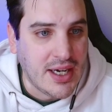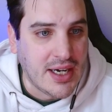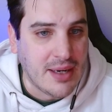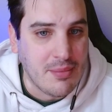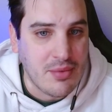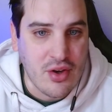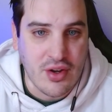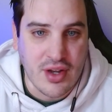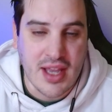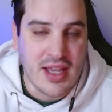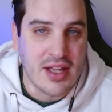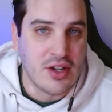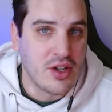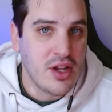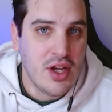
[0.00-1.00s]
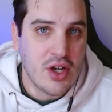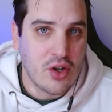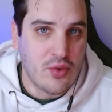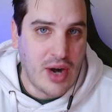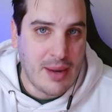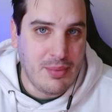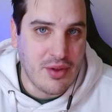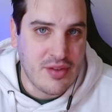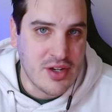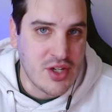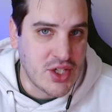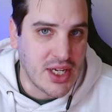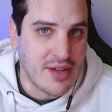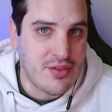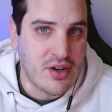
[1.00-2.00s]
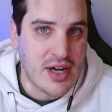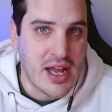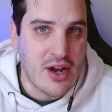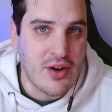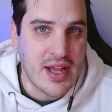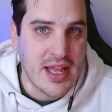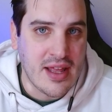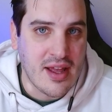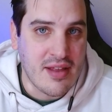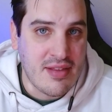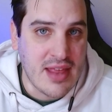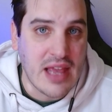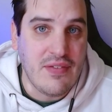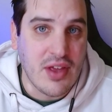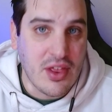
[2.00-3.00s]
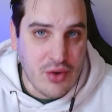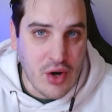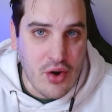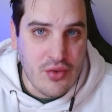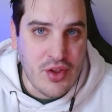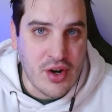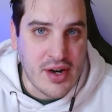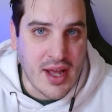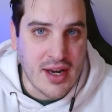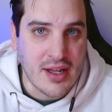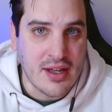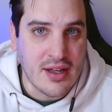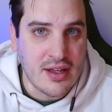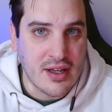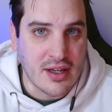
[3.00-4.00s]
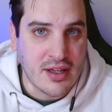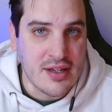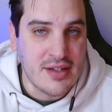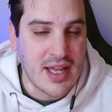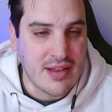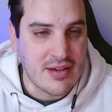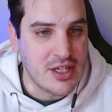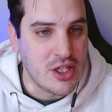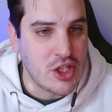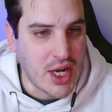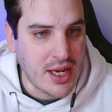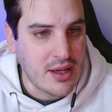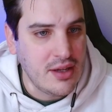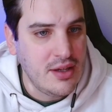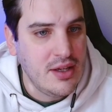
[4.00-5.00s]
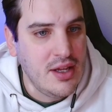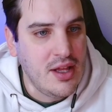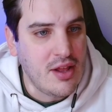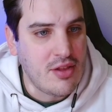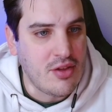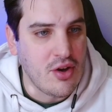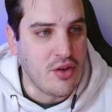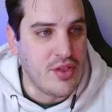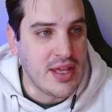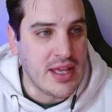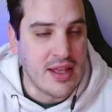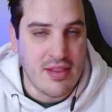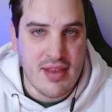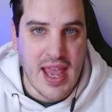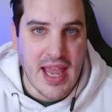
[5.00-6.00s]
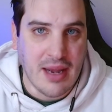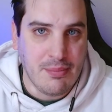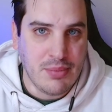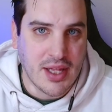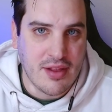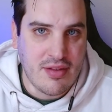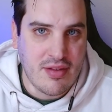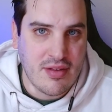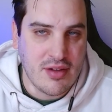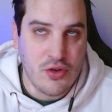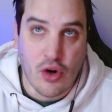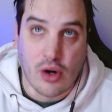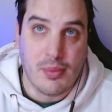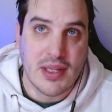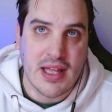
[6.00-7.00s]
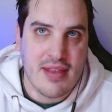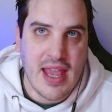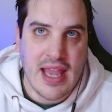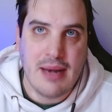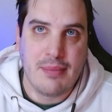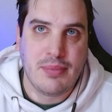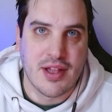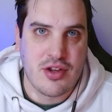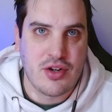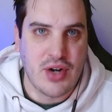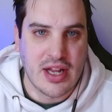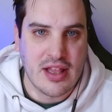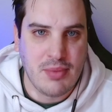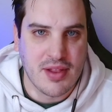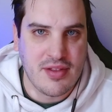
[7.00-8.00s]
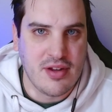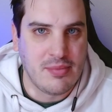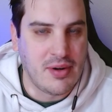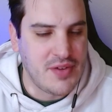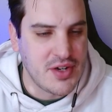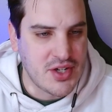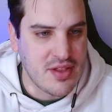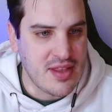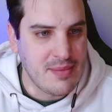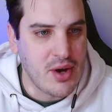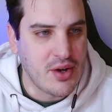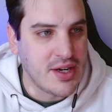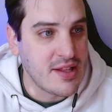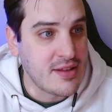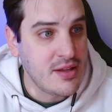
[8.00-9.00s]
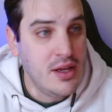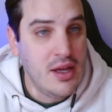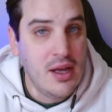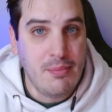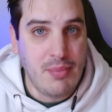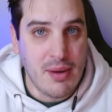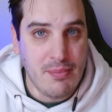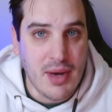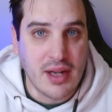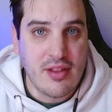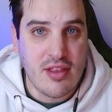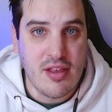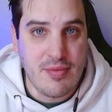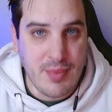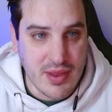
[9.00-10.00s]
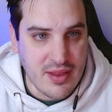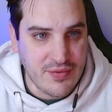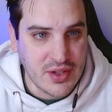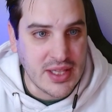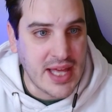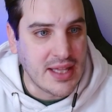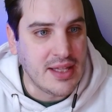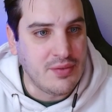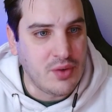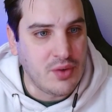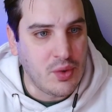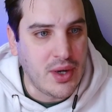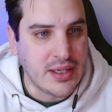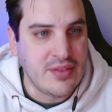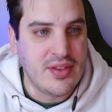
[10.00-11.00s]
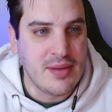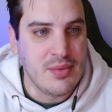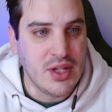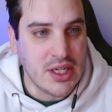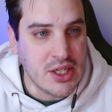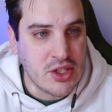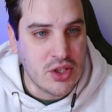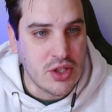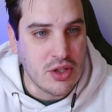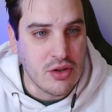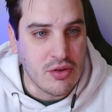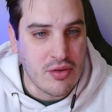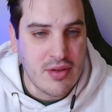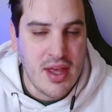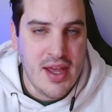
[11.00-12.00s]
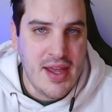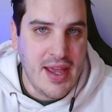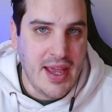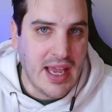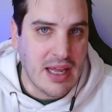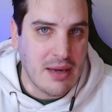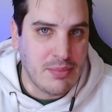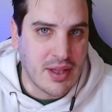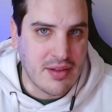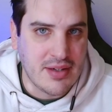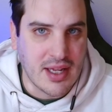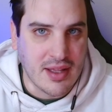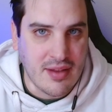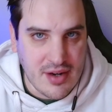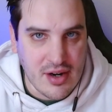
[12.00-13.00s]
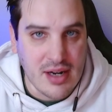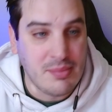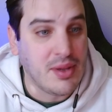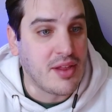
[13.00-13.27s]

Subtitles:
So again, grapples and shoves are now a saving throw. They're not a contested check. So it's 8+, normally it's 8+ strength plus your proficiency bonus, but monks specifically at level 1 get the ability to use 8+ dexterity plus